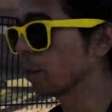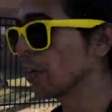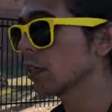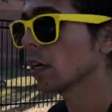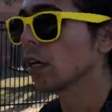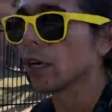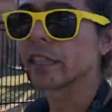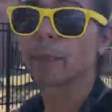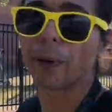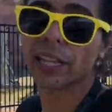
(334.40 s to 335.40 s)
speed
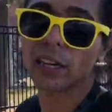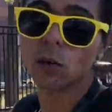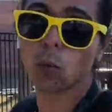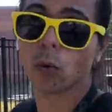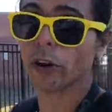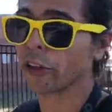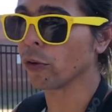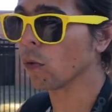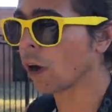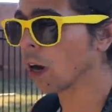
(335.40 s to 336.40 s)
depending on where
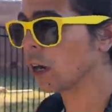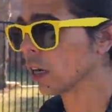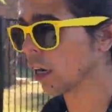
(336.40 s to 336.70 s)
you are,